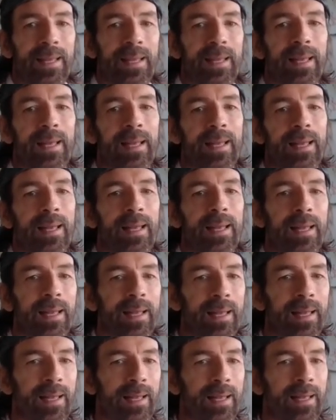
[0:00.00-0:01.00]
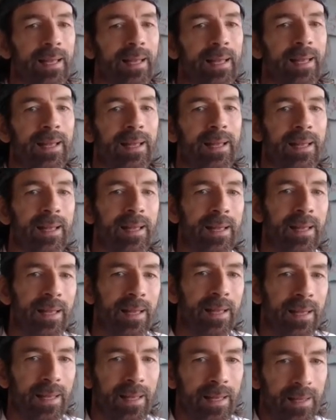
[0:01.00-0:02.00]

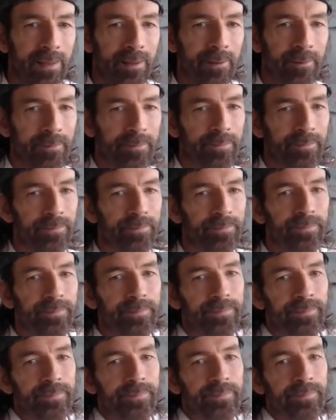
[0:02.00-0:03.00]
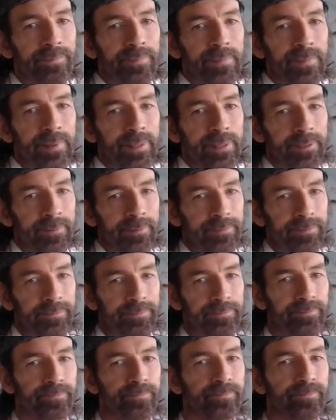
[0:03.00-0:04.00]

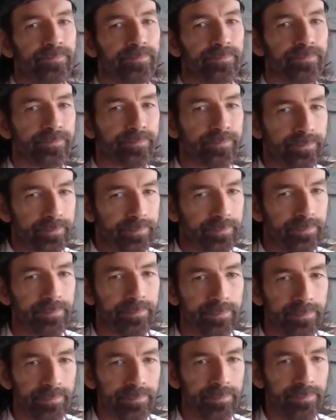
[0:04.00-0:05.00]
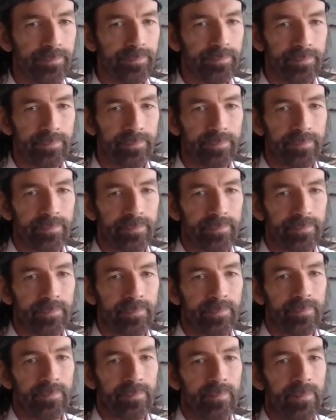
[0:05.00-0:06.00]

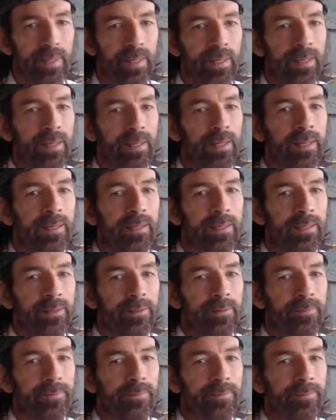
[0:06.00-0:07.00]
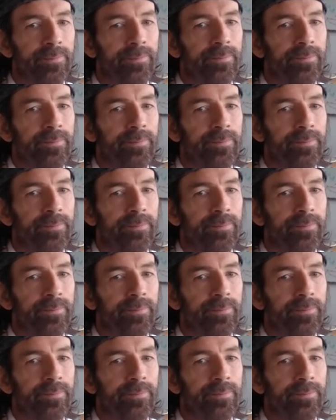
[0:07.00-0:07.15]
(not speaking)